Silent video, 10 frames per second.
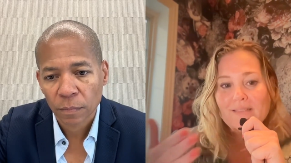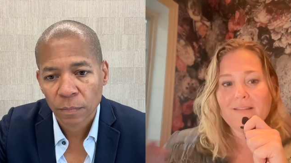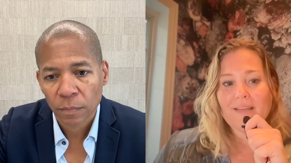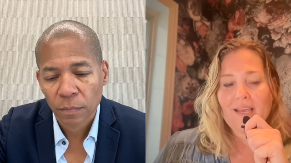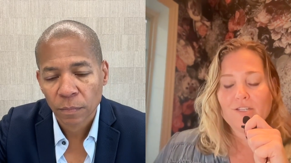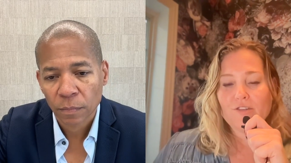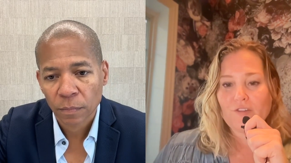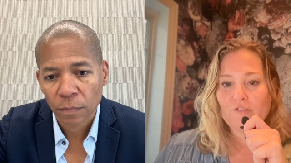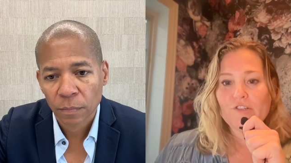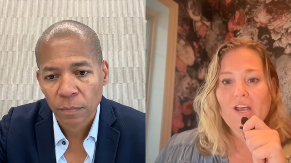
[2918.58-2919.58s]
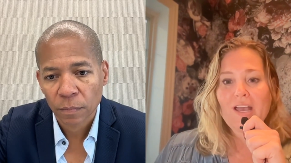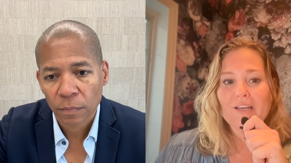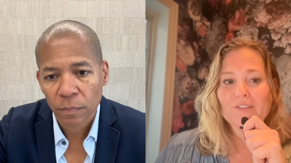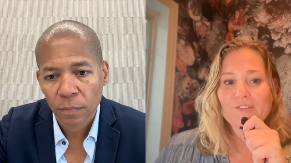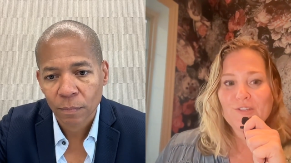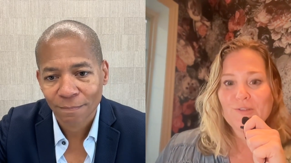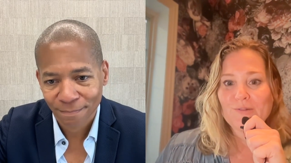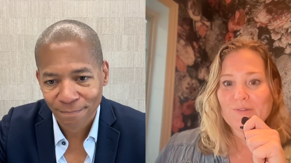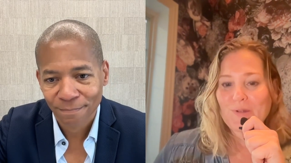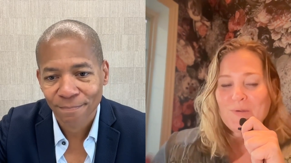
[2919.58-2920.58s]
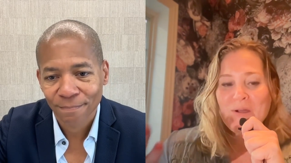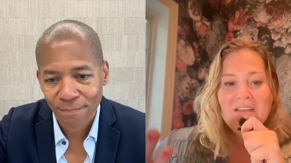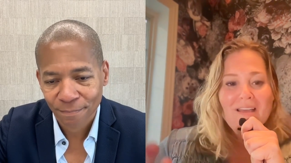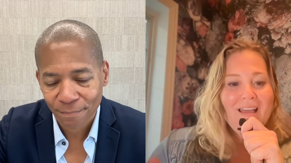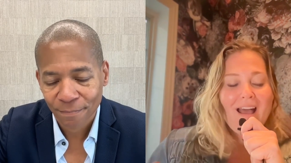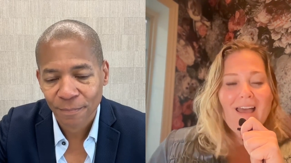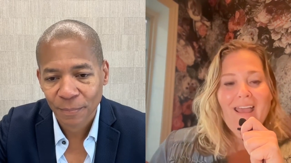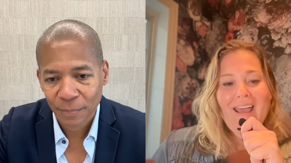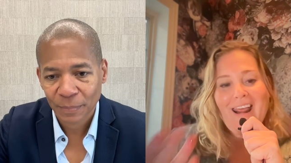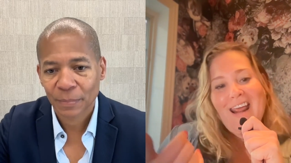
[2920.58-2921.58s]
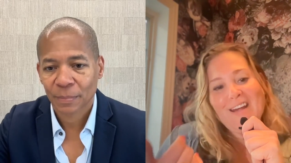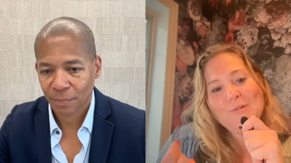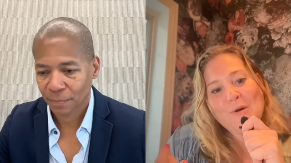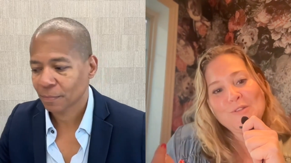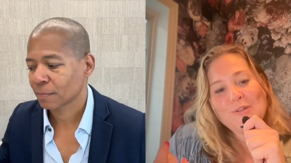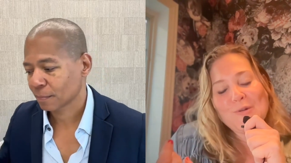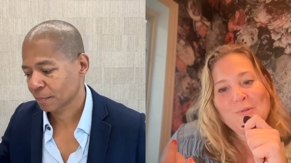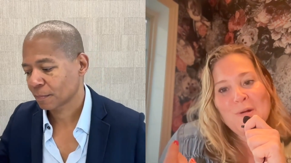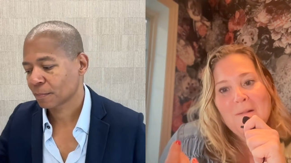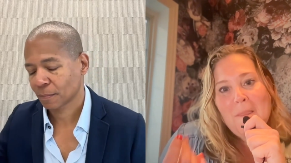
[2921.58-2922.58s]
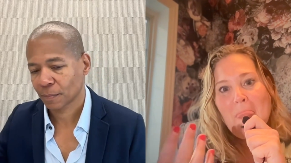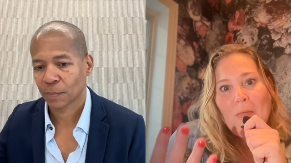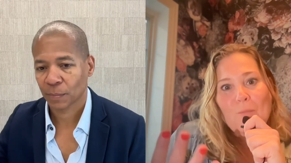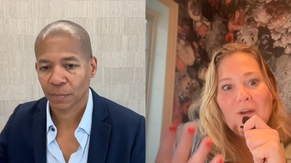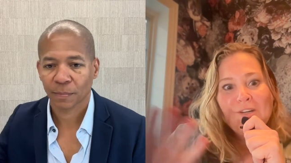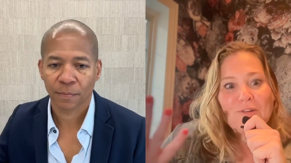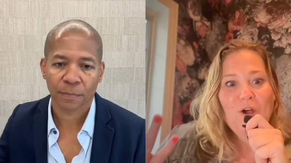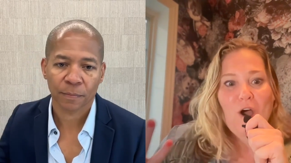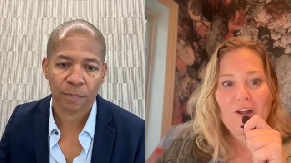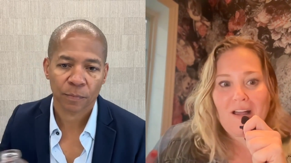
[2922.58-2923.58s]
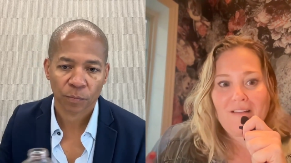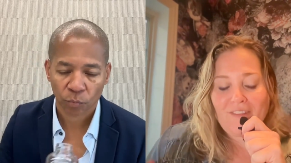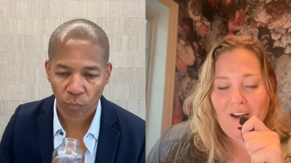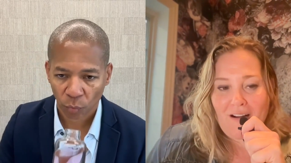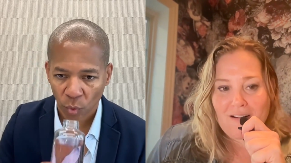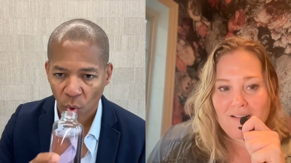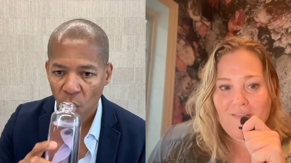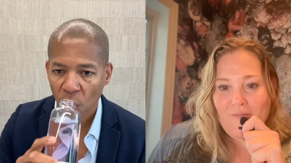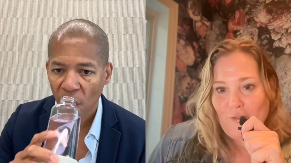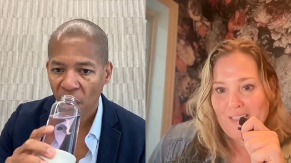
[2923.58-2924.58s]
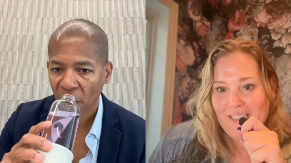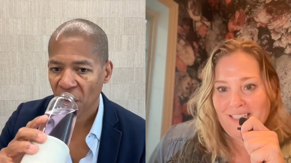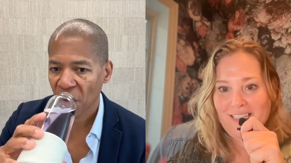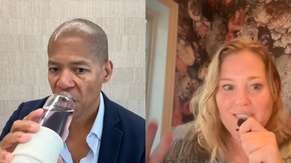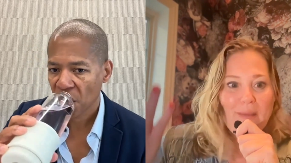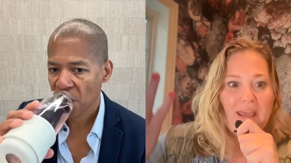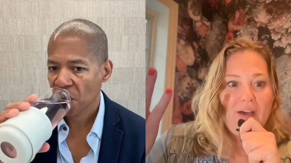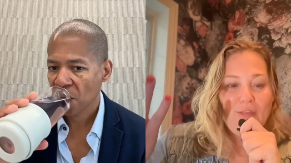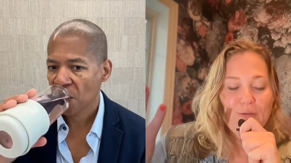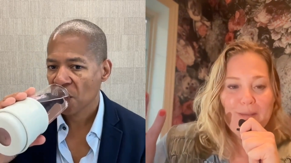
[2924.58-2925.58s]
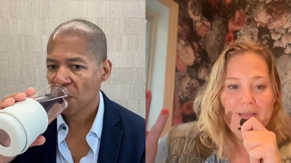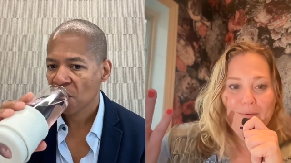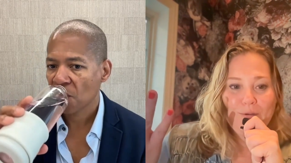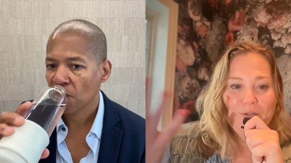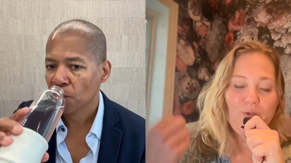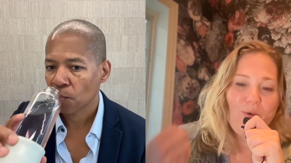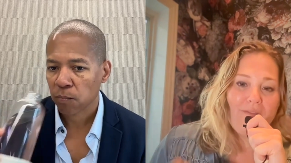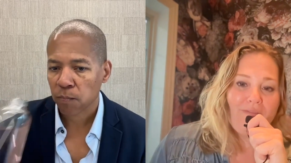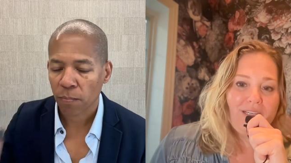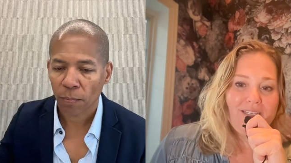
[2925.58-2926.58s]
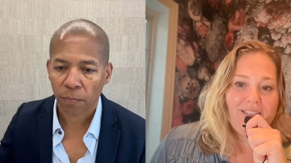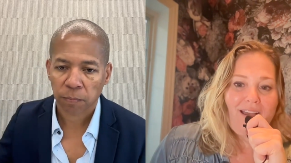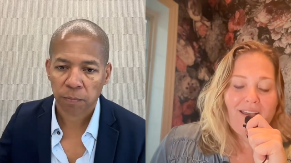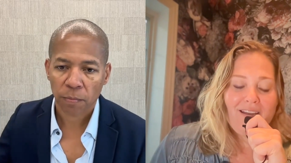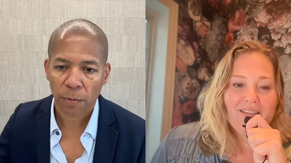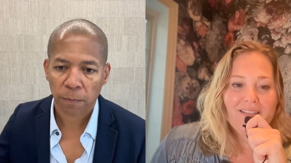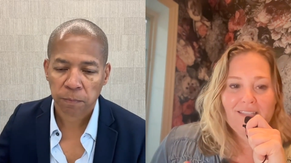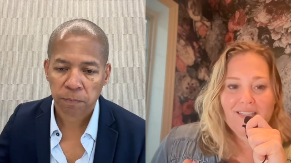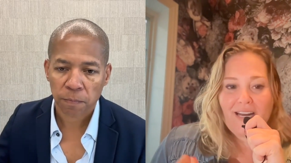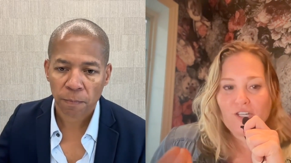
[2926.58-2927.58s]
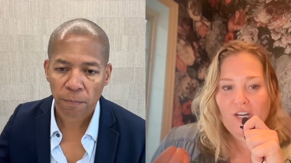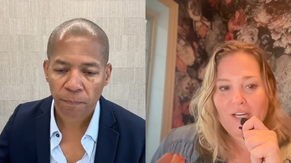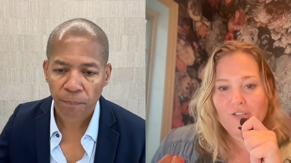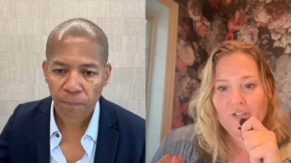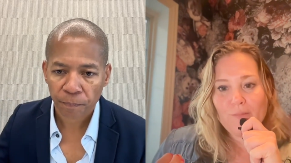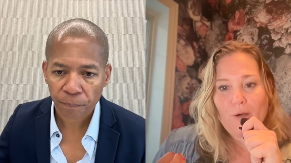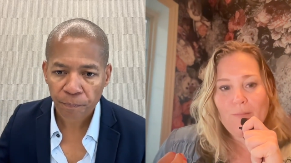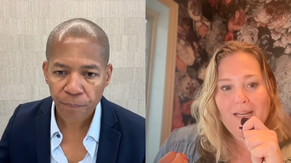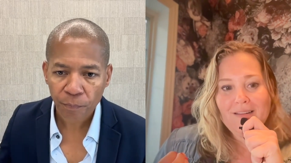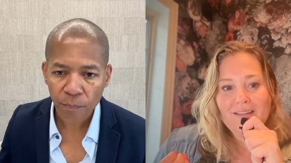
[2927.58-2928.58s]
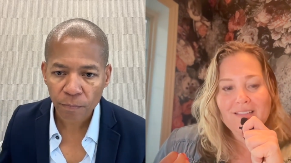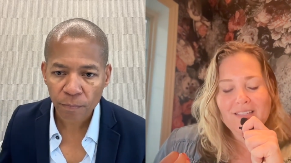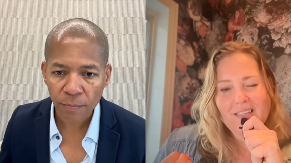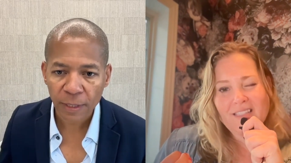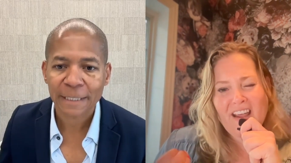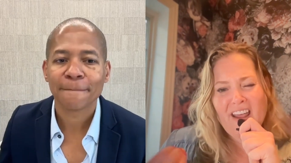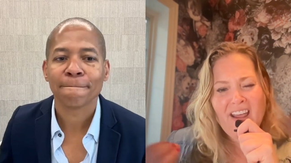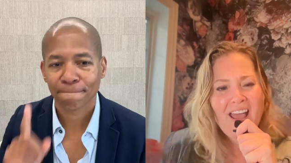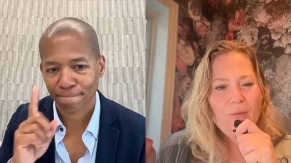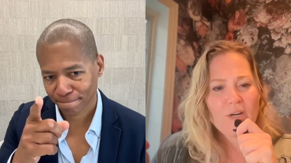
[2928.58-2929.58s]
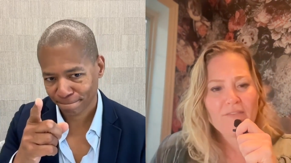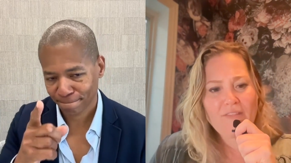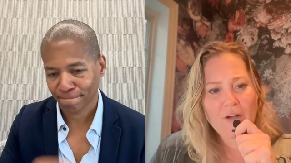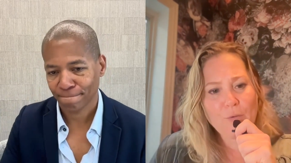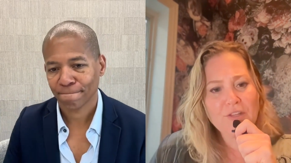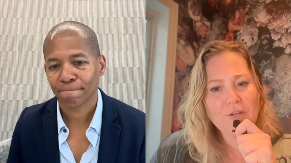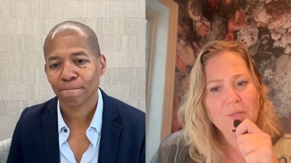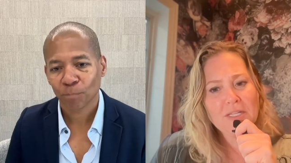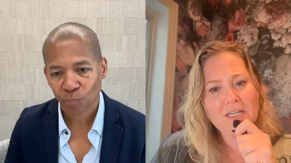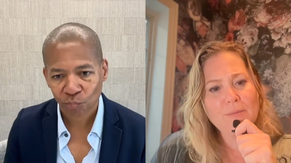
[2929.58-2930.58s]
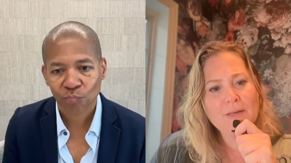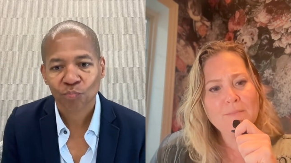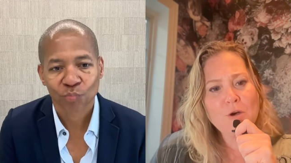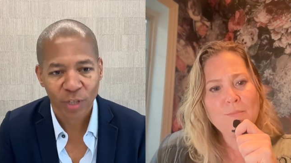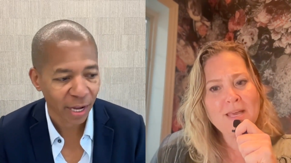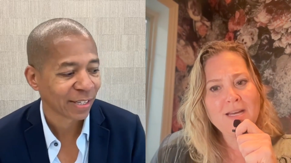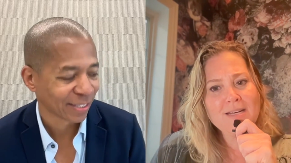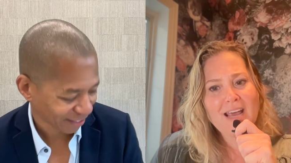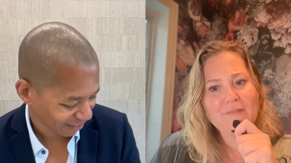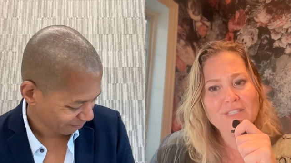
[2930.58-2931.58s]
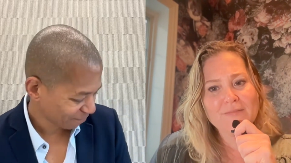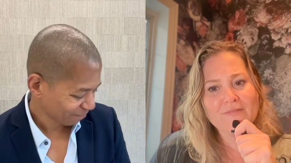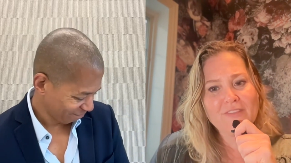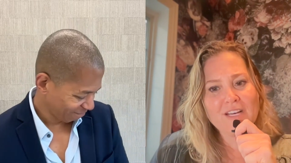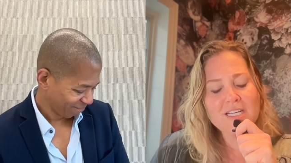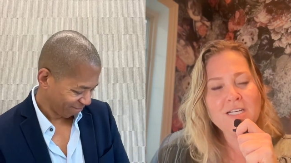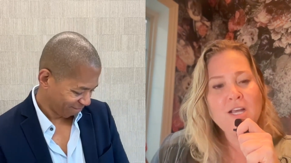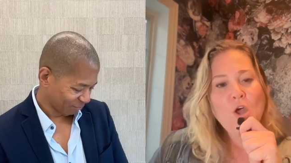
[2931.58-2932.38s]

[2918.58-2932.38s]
Speaker 1: on the age of your child too so and you also when you're caught off guard for instance by other people you have to decide is this an educational moment is this a i want to fuck with you a little bit moment yeah. and have some fun